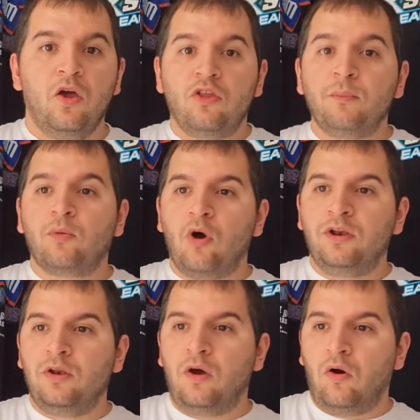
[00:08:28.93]
Number
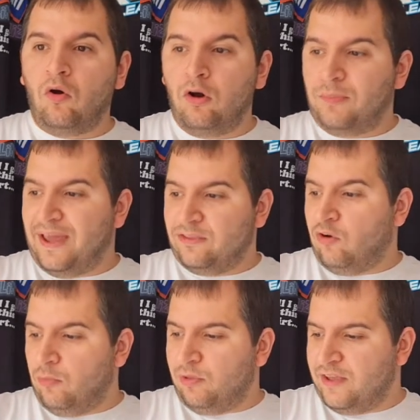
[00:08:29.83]
1 on my
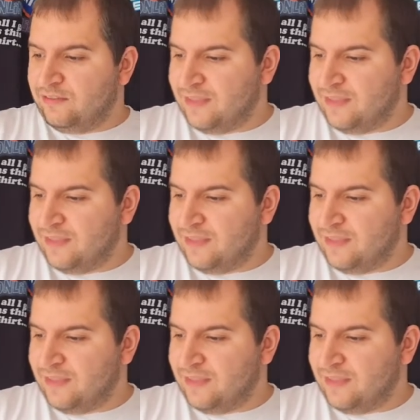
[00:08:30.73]
top list